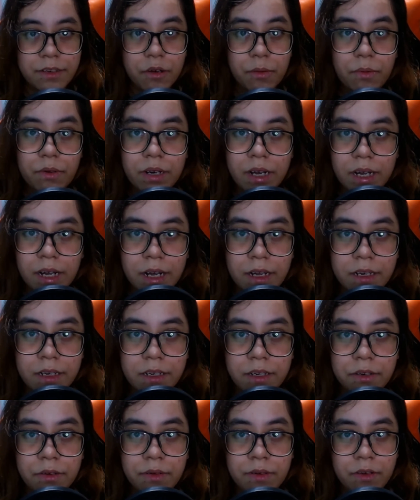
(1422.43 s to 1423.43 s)
Nobunaga,
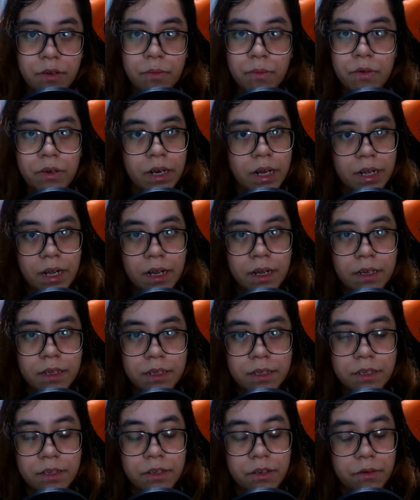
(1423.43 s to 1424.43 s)

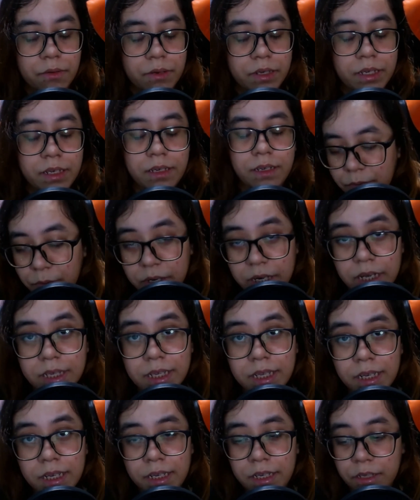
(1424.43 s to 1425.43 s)
when I
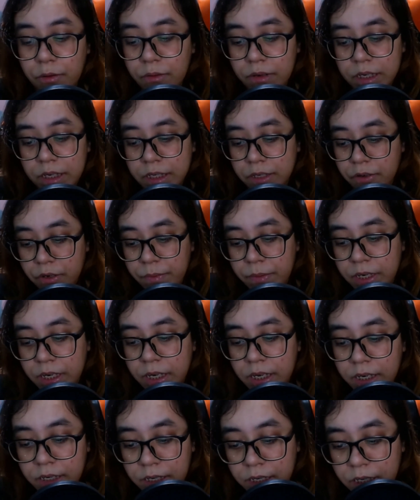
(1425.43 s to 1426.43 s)
say he don't
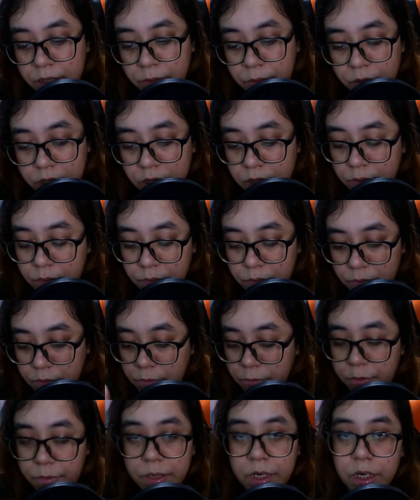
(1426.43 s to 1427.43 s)
discriminate, he will kill
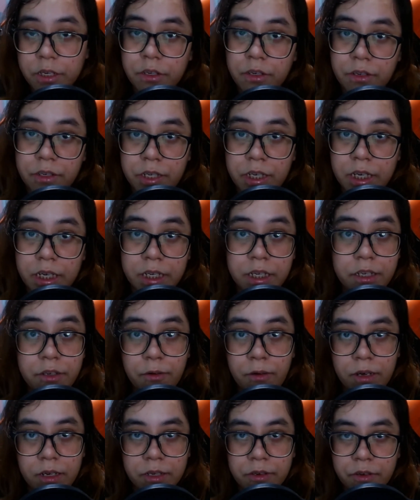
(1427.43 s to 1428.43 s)
women and children. He
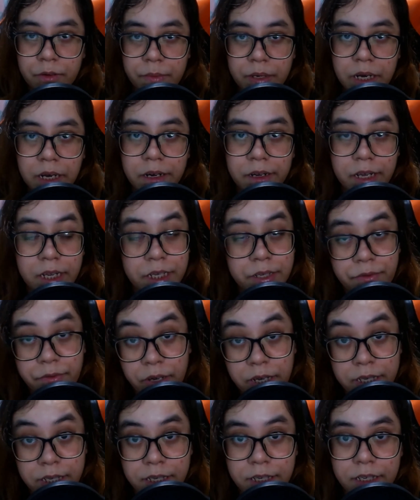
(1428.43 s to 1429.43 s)
don't discriminate against
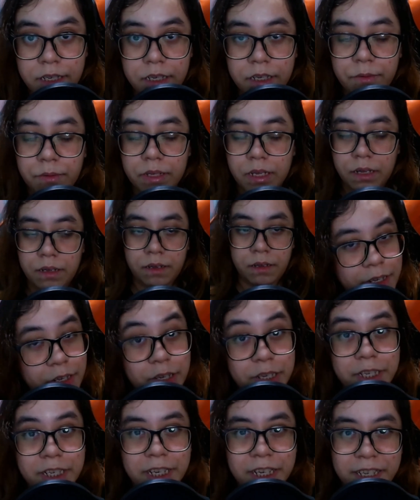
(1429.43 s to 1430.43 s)
race either. He was like, your
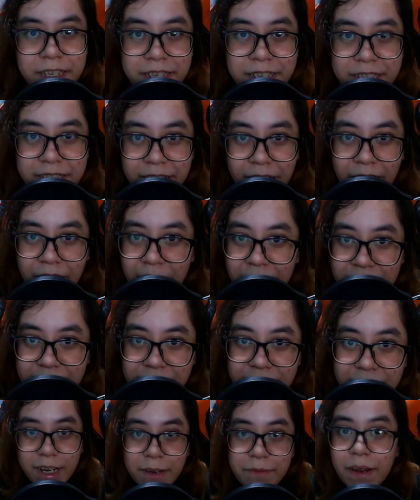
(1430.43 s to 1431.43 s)
skin's
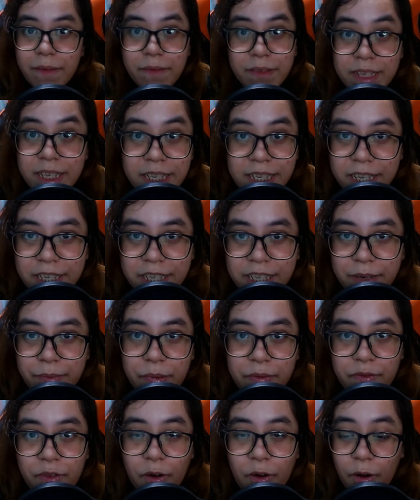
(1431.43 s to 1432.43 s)
dark? I've never seen that
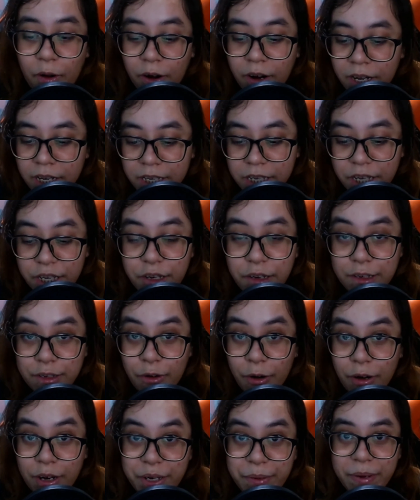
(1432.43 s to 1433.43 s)
before. Can you
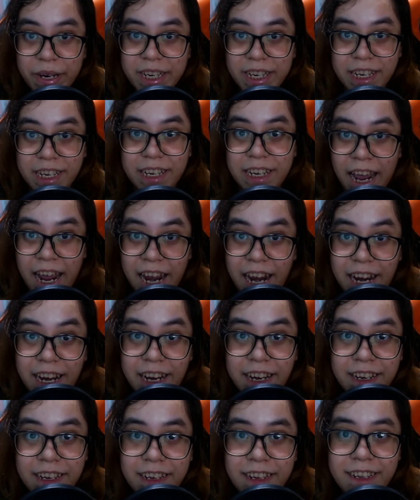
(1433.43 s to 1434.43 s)
join my gang?
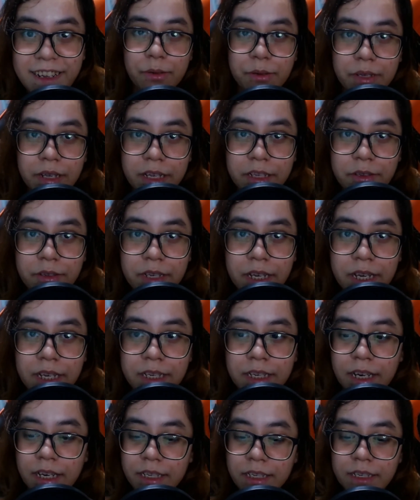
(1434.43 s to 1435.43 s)
To Yasuke
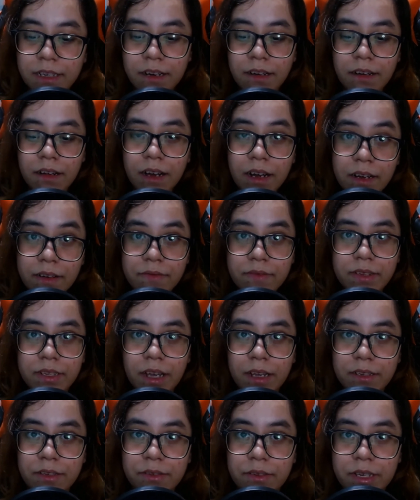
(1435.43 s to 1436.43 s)
in, and he loved
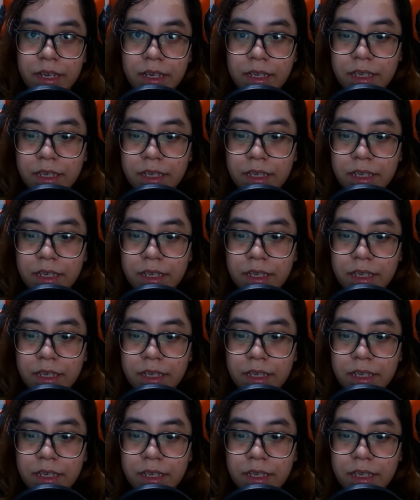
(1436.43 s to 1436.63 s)
Yasuke.